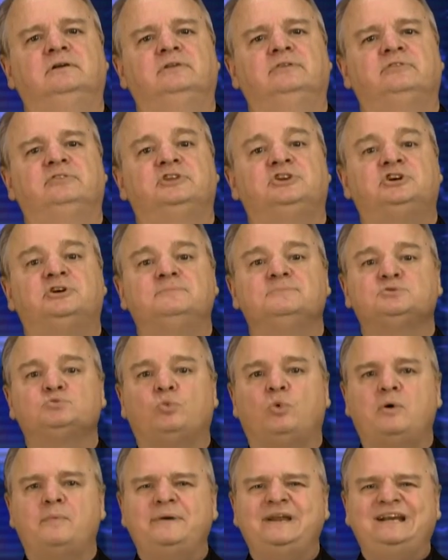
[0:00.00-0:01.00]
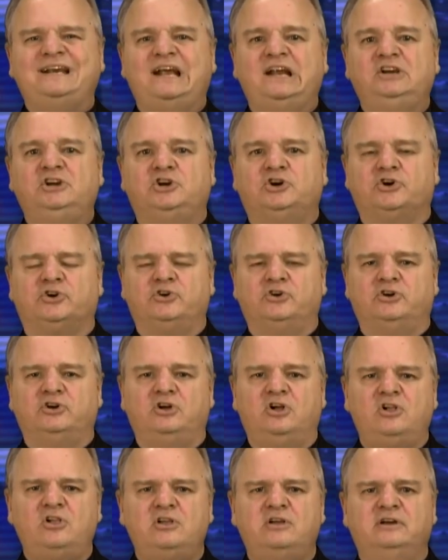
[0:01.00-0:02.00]
The terms woman and
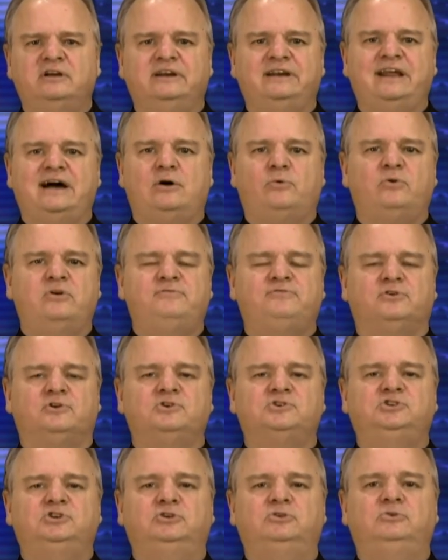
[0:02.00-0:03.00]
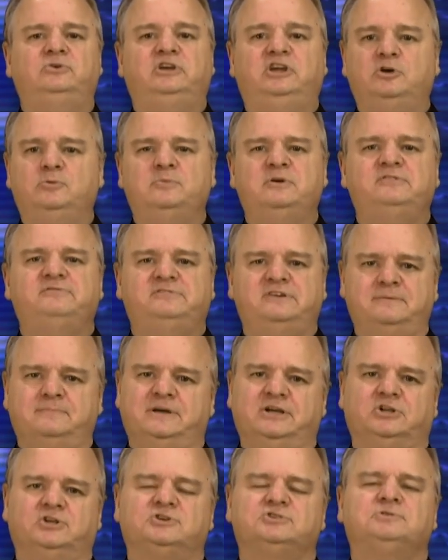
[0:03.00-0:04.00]
girl now refer to human
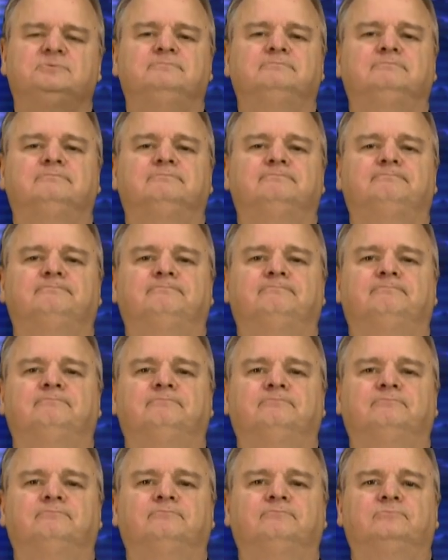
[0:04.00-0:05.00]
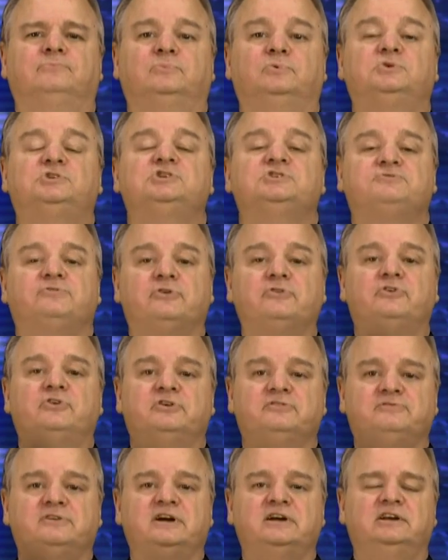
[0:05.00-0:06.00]
females, which is further
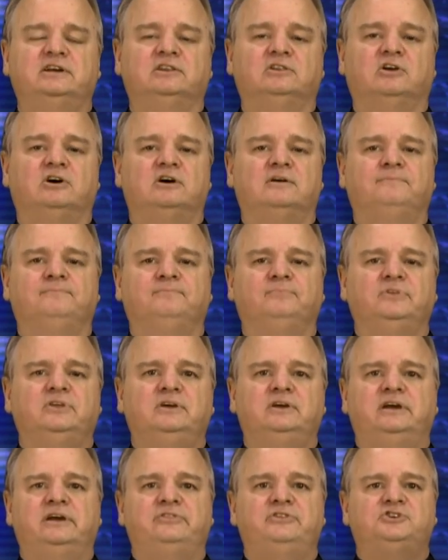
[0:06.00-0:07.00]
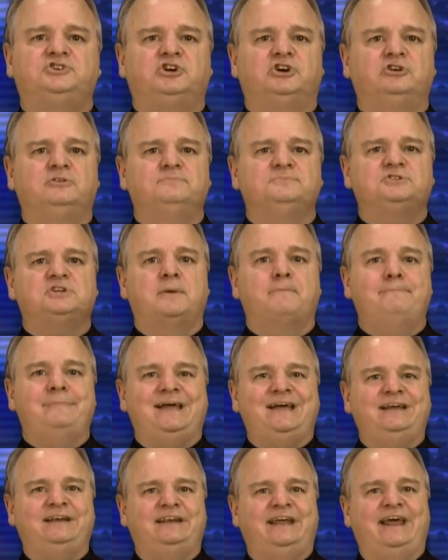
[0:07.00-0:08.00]
defined in law. And the terms
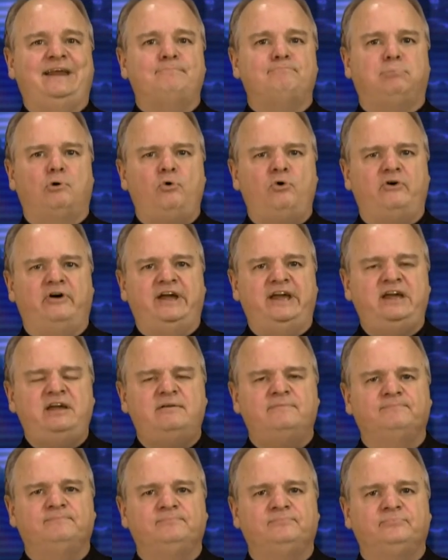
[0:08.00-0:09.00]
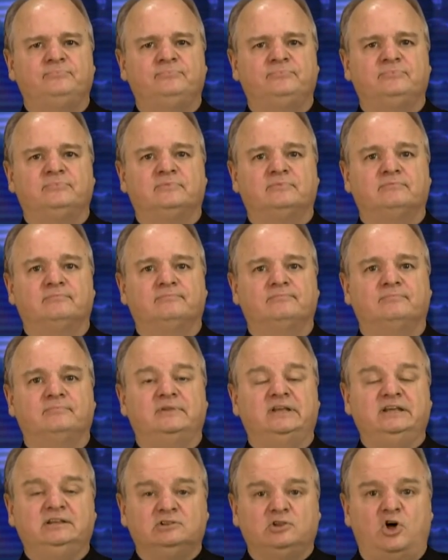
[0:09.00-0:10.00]
men and boy
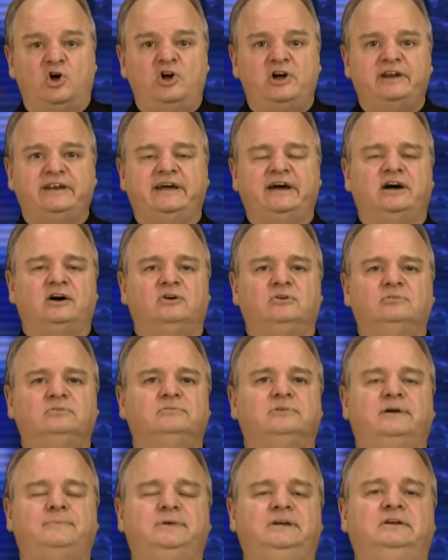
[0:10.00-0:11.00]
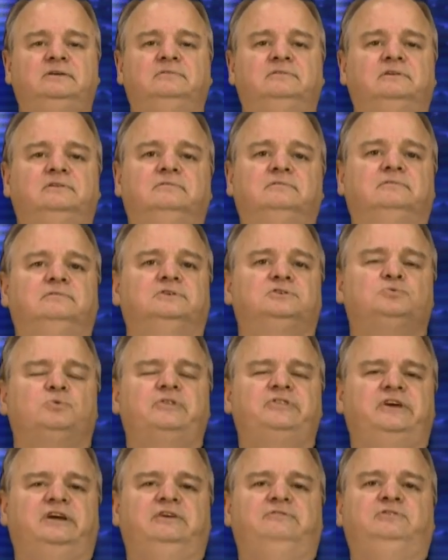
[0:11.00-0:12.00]
in law now, I mean, it's one
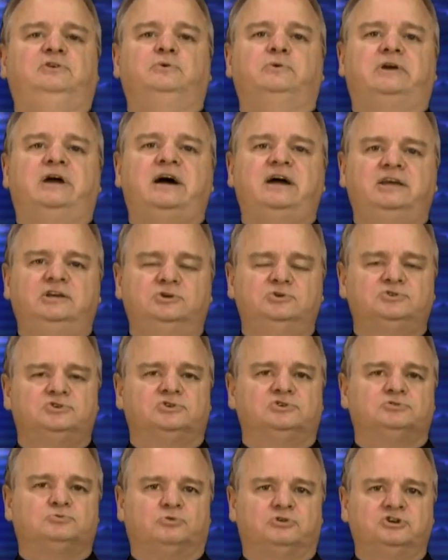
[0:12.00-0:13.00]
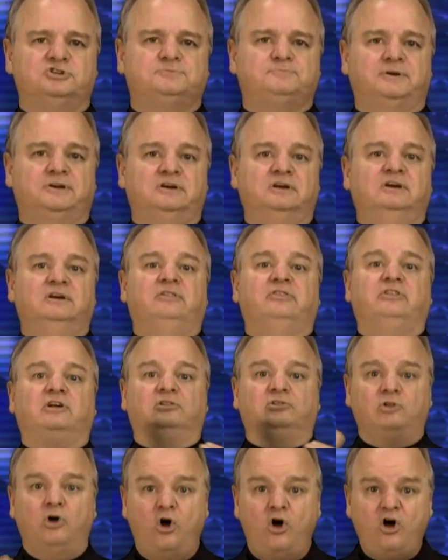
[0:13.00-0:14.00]
thing if you and I use those words, but the
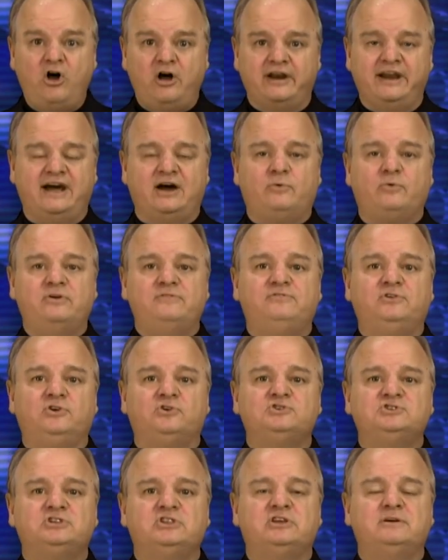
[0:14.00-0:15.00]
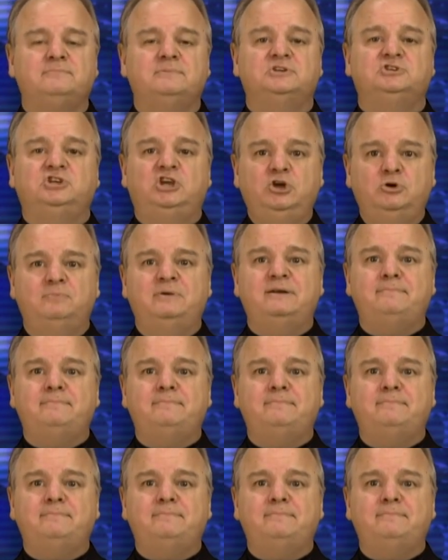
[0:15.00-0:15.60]
law now refers to them as human